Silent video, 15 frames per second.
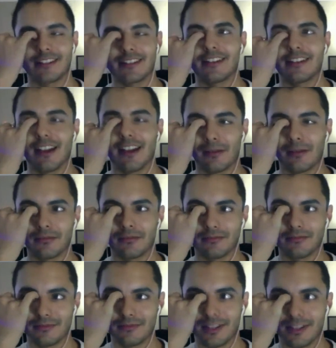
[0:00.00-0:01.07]

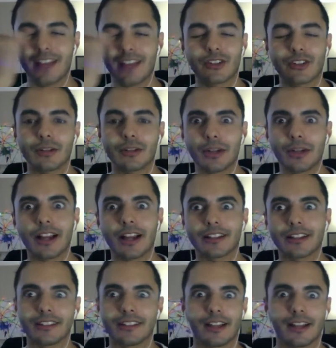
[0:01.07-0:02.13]
I haven't heard back
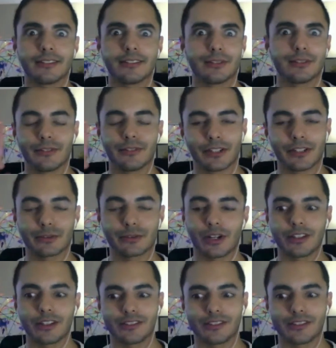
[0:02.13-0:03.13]
yet, so fingers crossed.